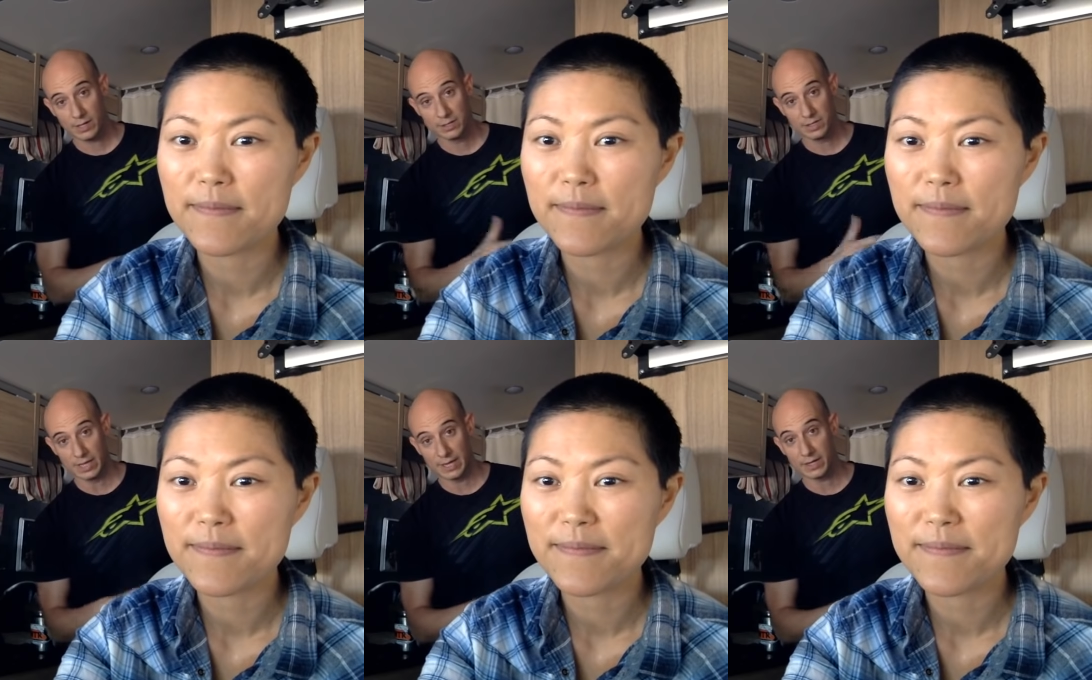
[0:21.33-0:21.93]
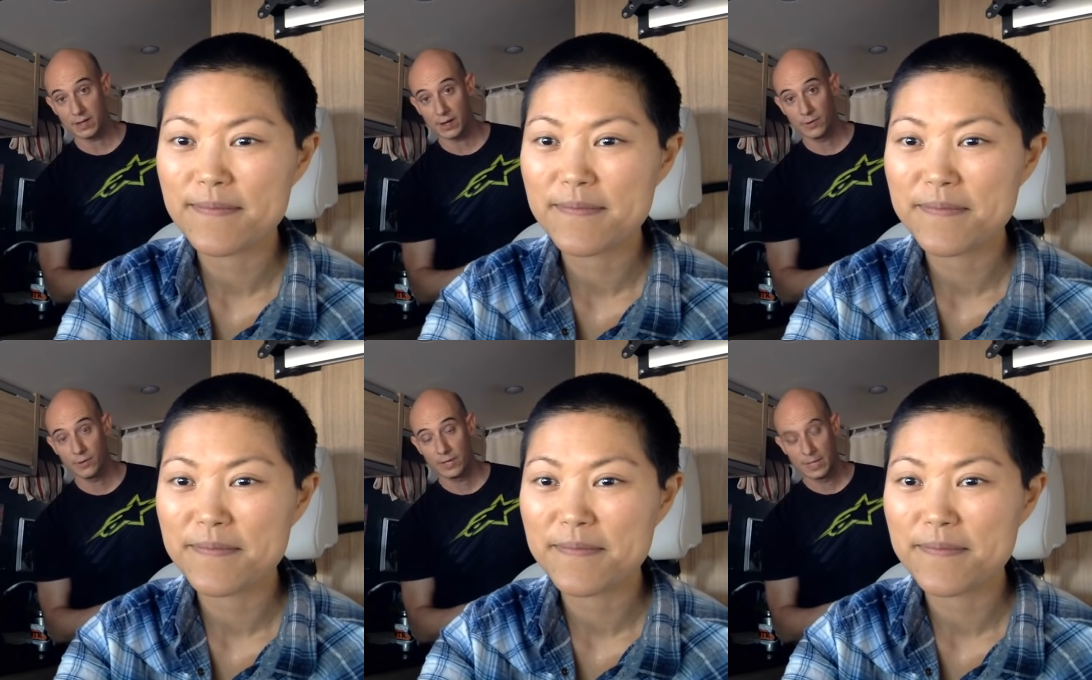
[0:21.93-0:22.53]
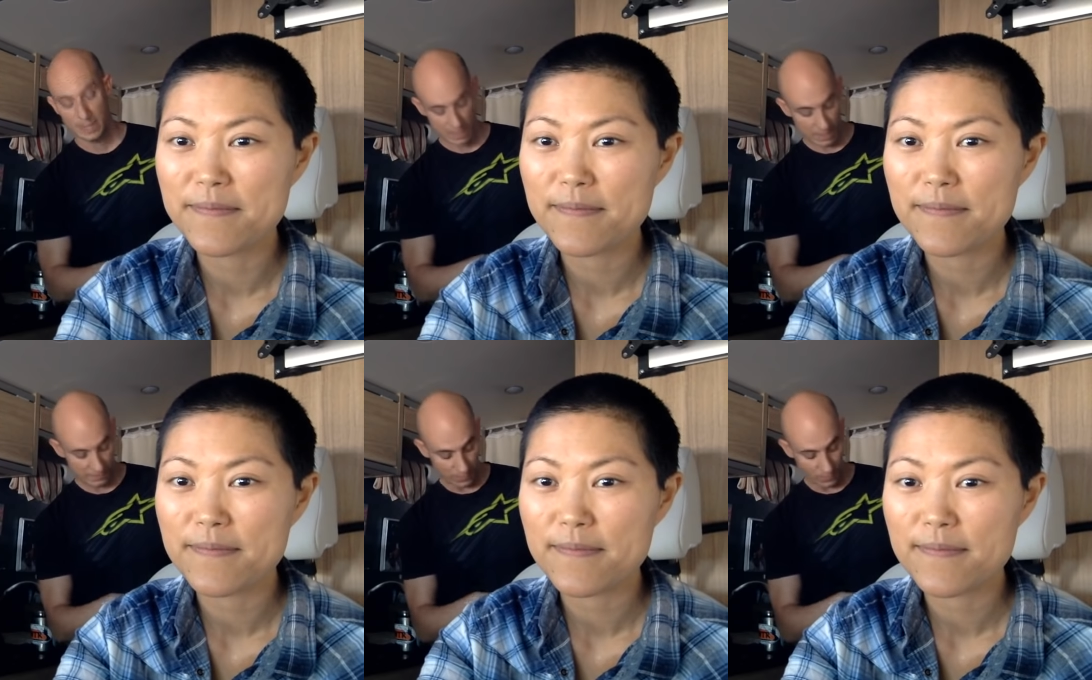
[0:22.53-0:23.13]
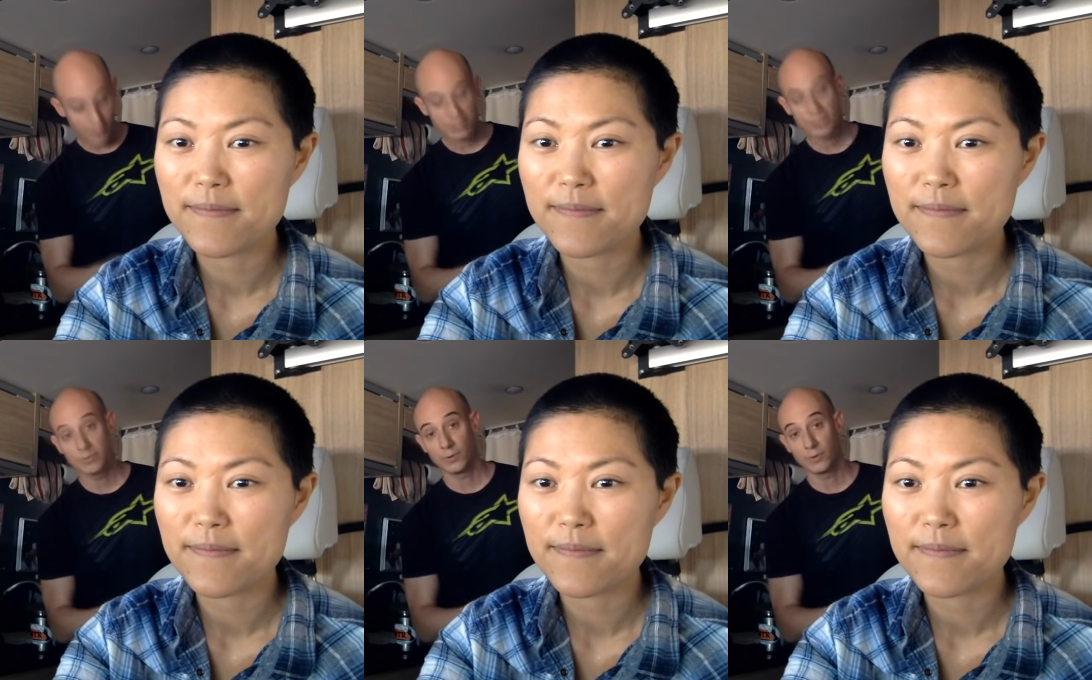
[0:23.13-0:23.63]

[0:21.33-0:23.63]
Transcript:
Speaker 1: let it go, and if I wanted to, it'll